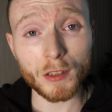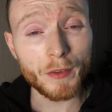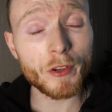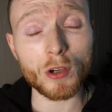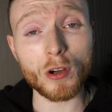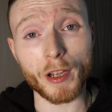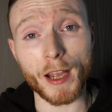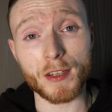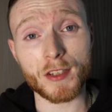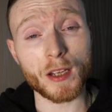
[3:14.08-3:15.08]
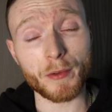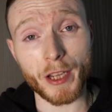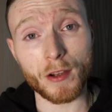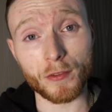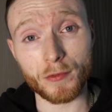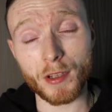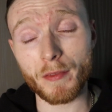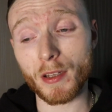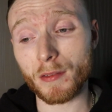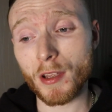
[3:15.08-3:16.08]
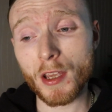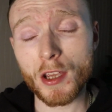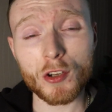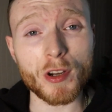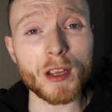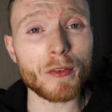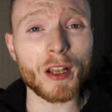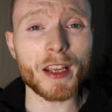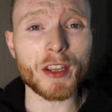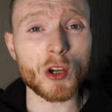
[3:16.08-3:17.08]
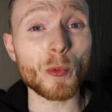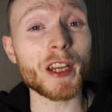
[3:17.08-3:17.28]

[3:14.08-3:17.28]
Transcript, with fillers: give it a go, guys. See how we get on. Try it for like a